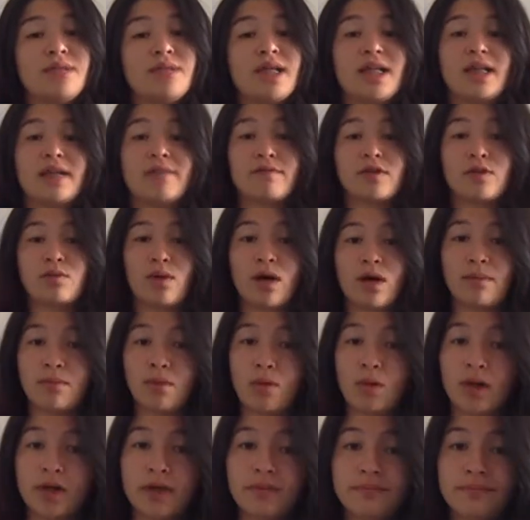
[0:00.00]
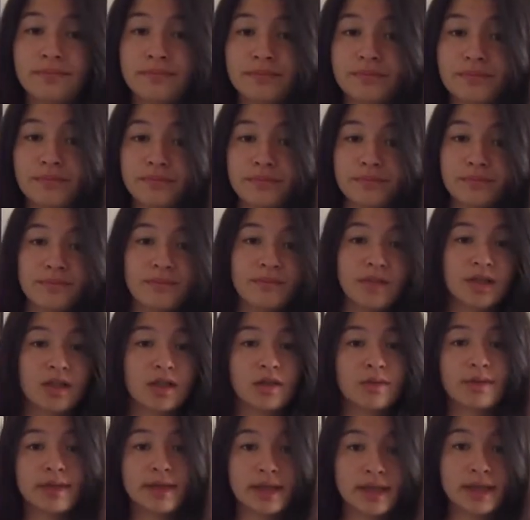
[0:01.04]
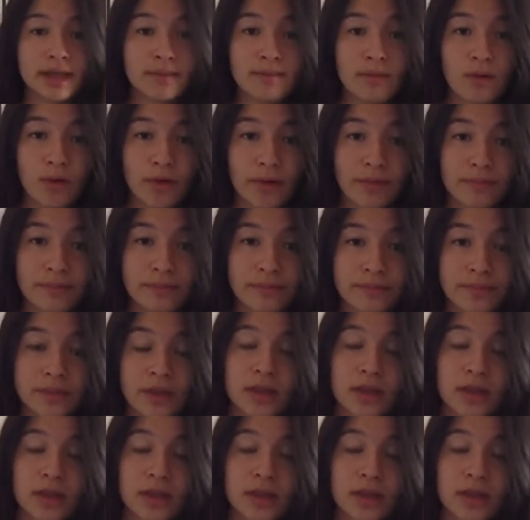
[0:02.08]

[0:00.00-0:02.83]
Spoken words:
And if you want more, you want to see more,